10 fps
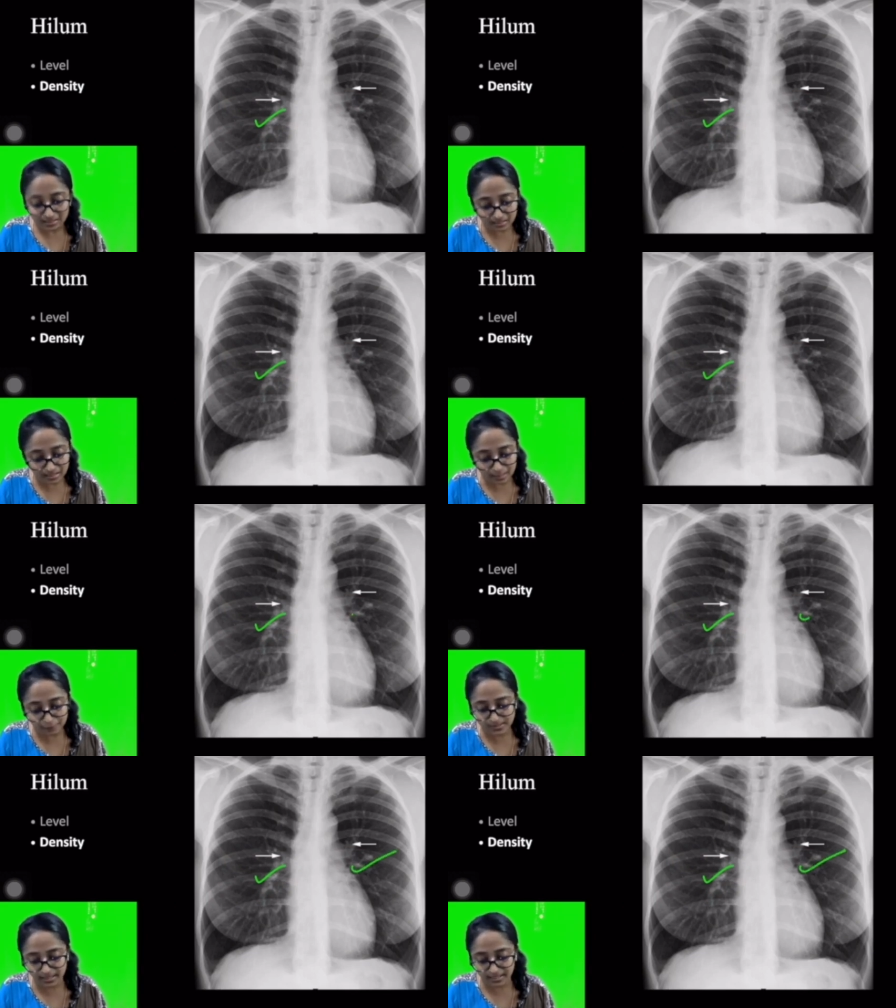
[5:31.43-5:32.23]
and the
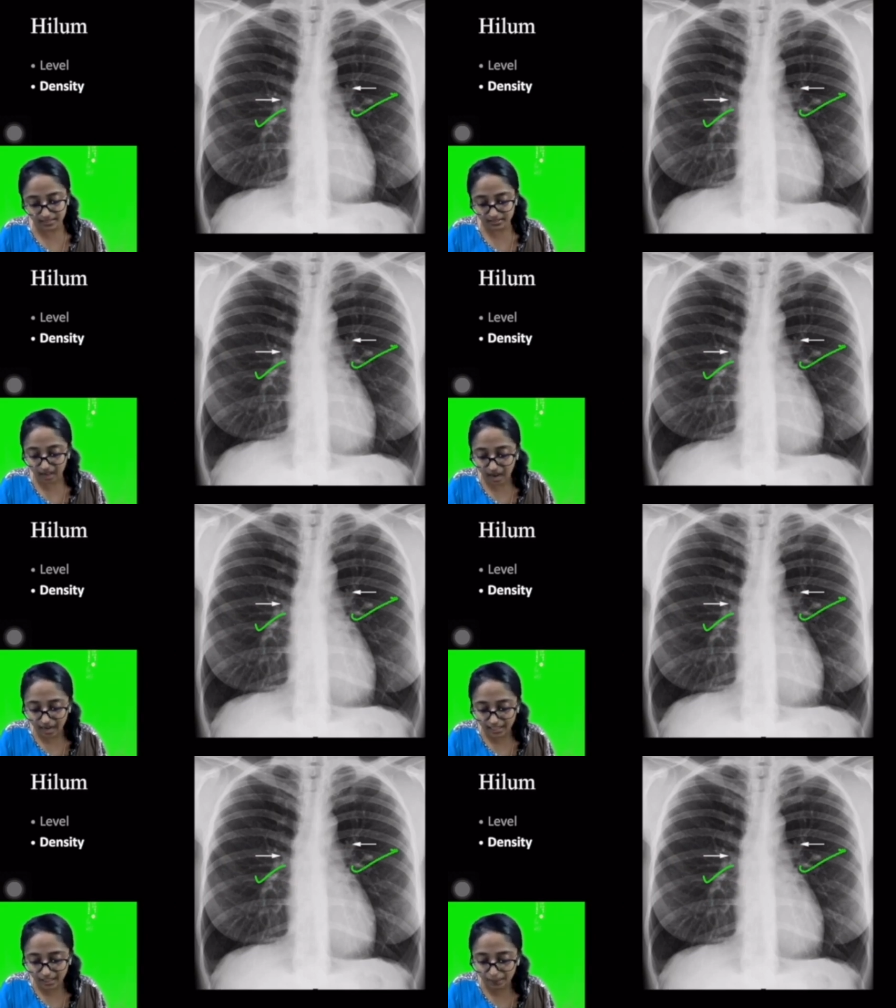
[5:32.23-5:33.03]
left side,
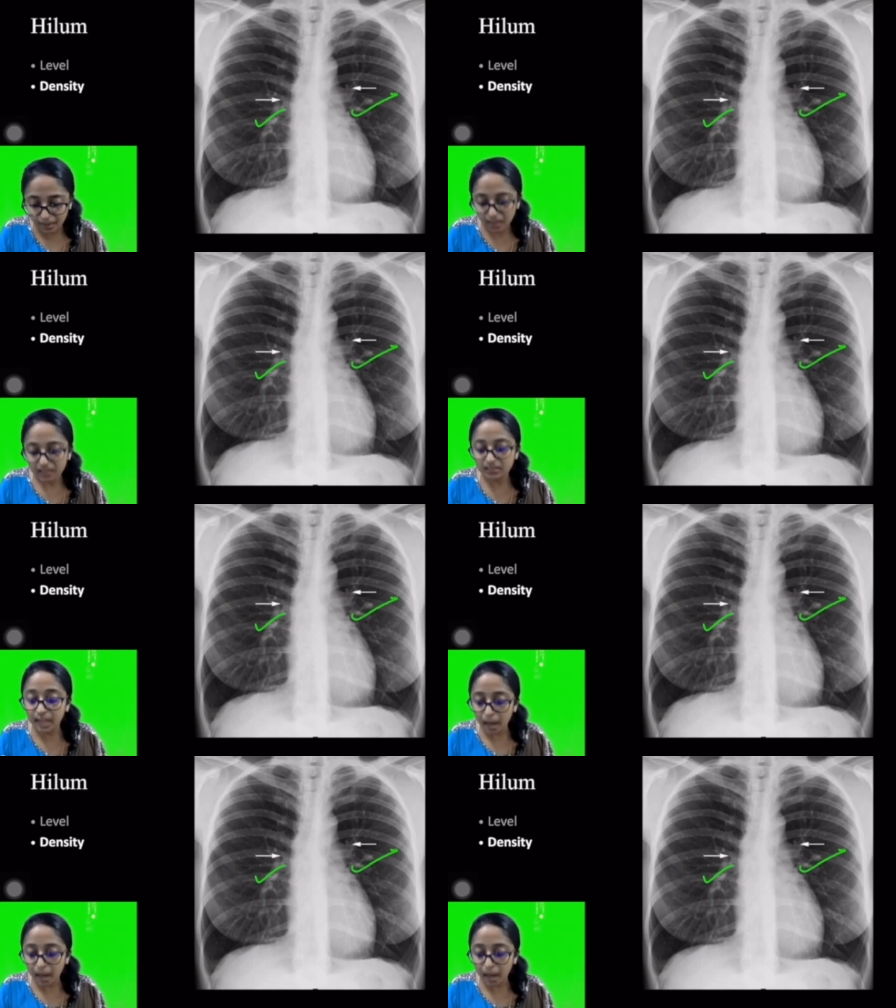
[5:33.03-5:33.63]
the hilum,